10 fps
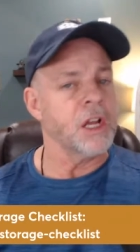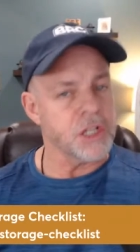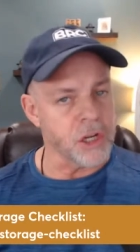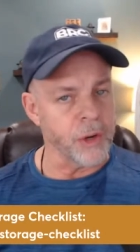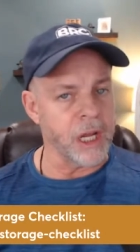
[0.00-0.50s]

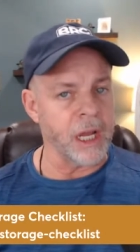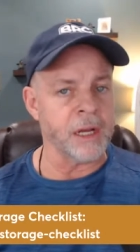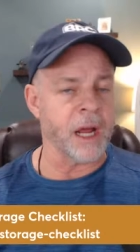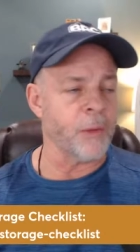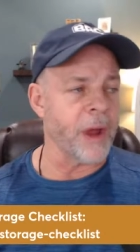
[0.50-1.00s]
So
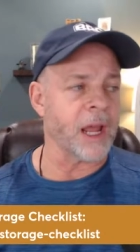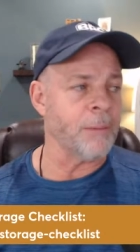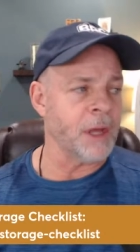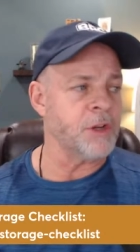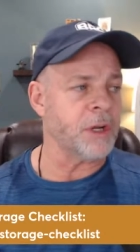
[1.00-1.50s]
again, I
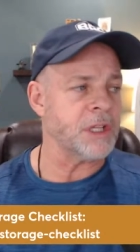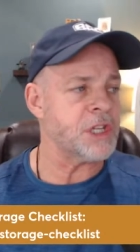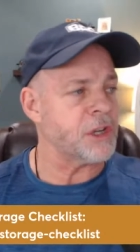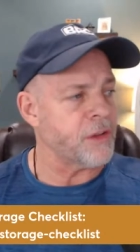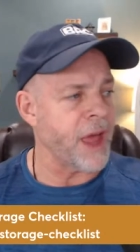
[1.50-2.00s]
recommend you
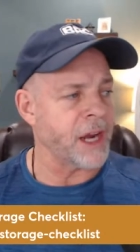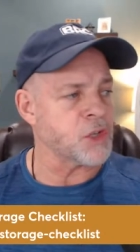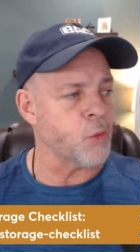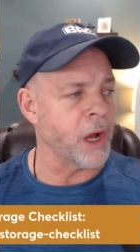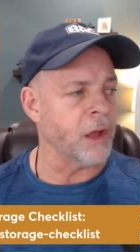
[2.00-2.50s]
consider that
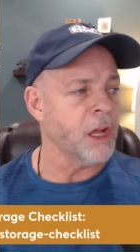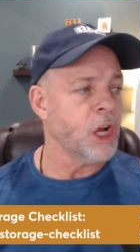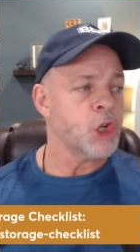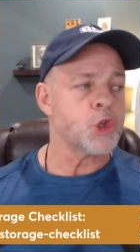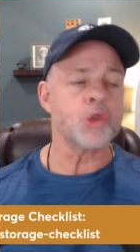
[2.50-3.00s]
as well.
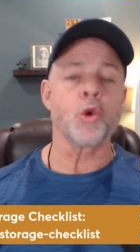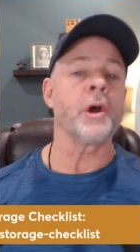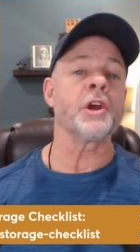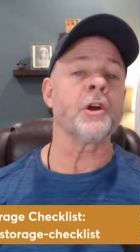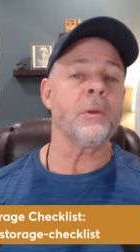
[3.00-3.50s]

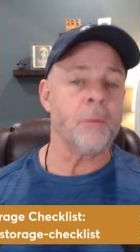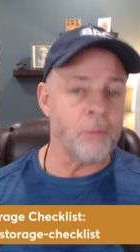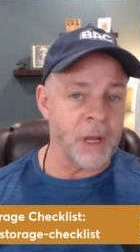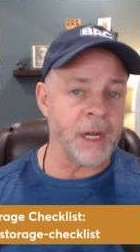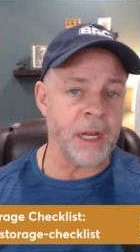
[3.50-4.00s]
Sawyer
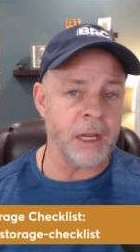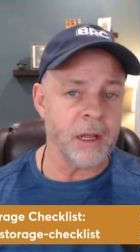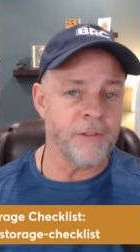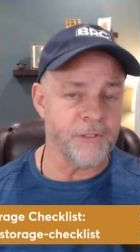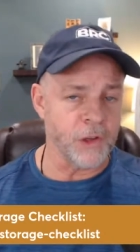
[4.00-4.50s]
Mini
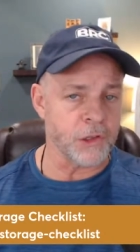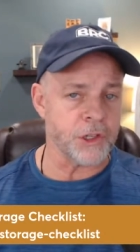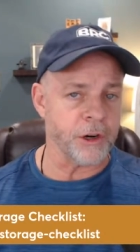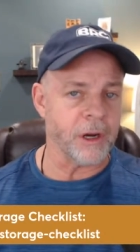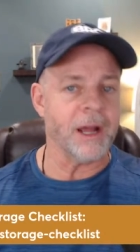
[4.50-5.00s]

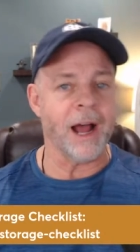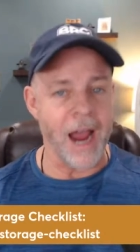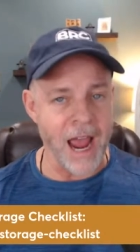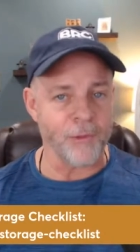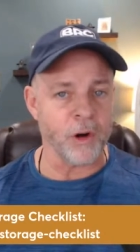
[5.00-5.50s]
Filter.
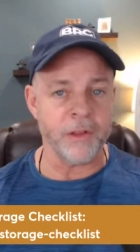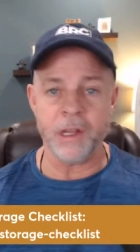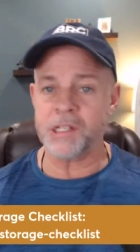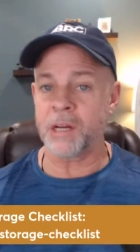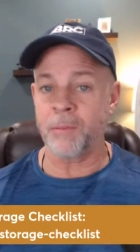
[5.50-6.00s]
I have one of
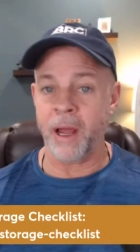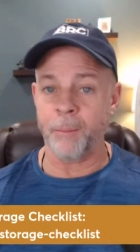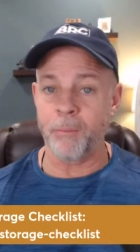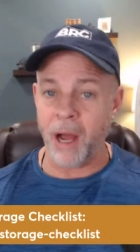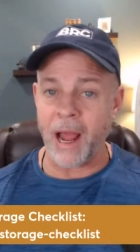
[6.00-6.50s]
these in my
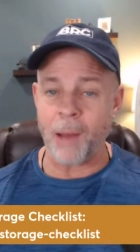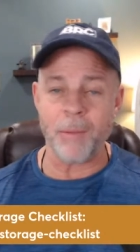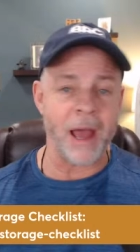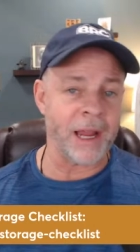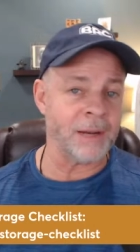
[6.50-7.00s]
bug
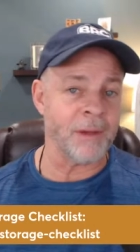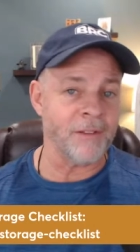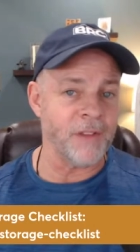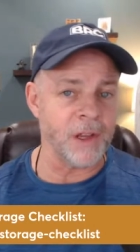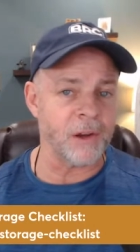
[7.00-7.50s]
out bag in
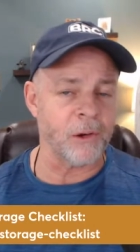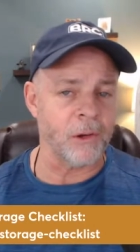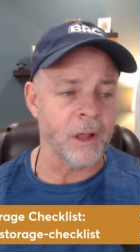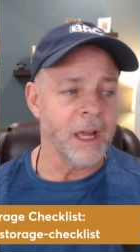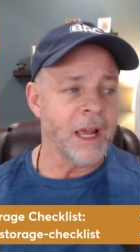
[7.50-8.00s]
my
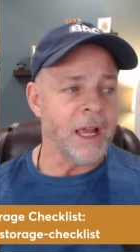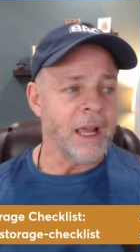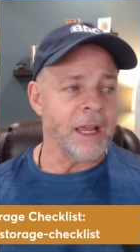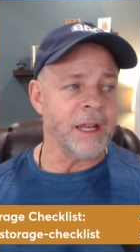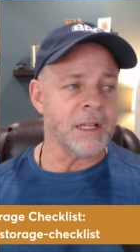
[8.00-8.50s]
vehicle.
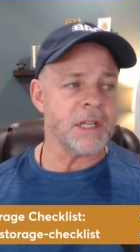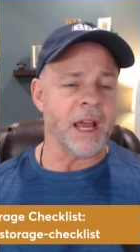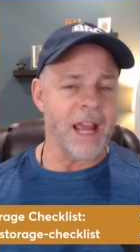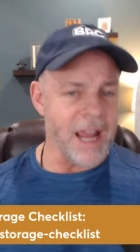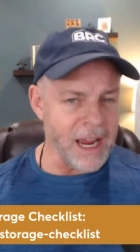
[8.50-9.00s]
It is
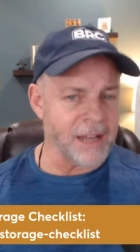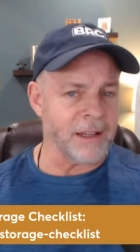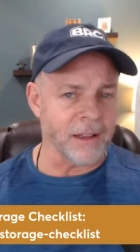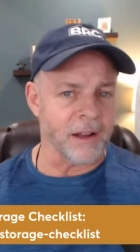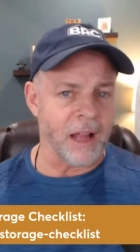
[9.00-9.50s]
a
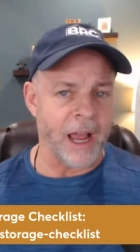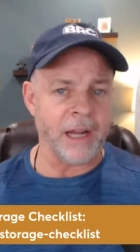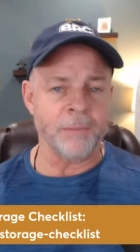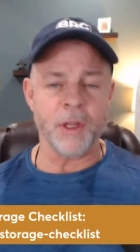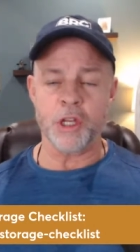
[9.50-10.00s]
handy little
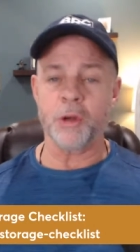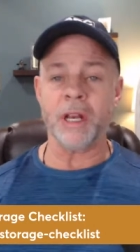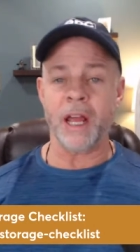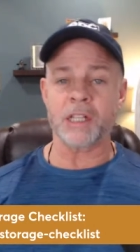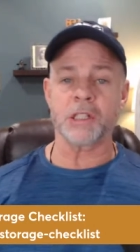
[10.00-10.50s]
item that you
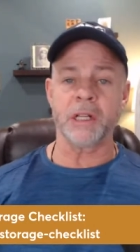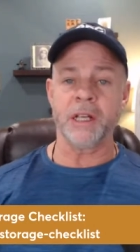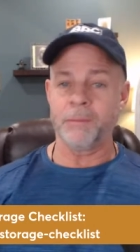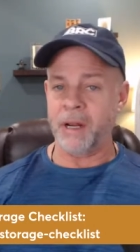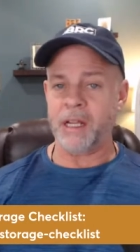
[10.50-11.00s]
can
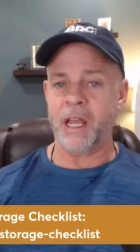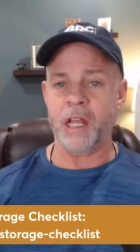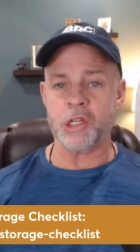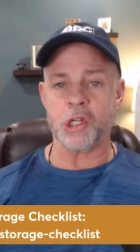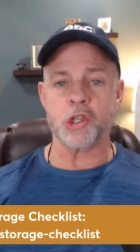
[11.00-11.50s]
actually, in many
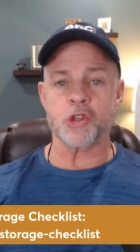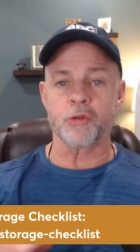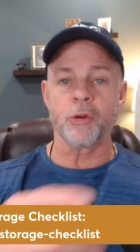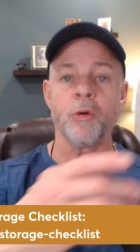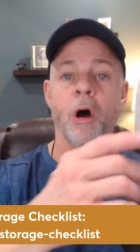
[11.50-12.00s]
cases,
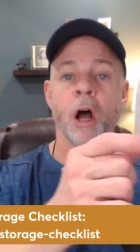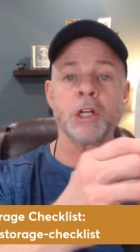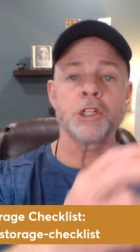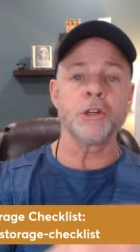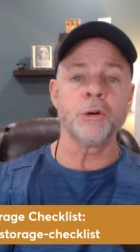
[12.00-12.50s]
screw
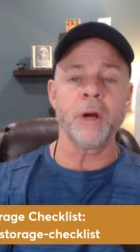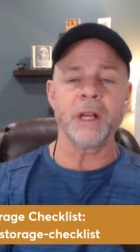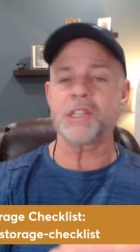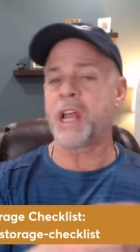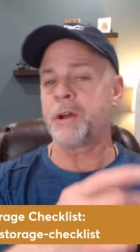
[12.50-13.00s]
onto
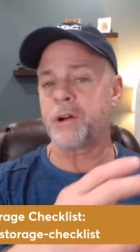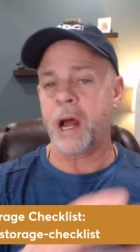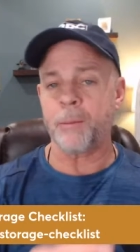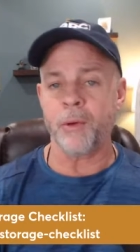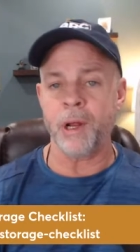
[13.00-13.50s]
a standard
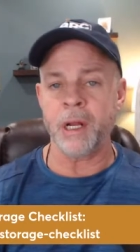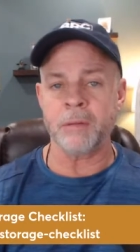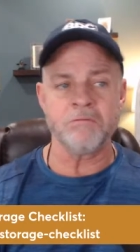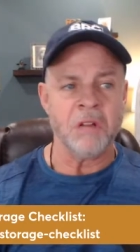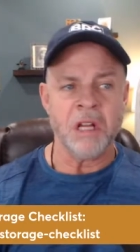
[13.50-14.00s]
operating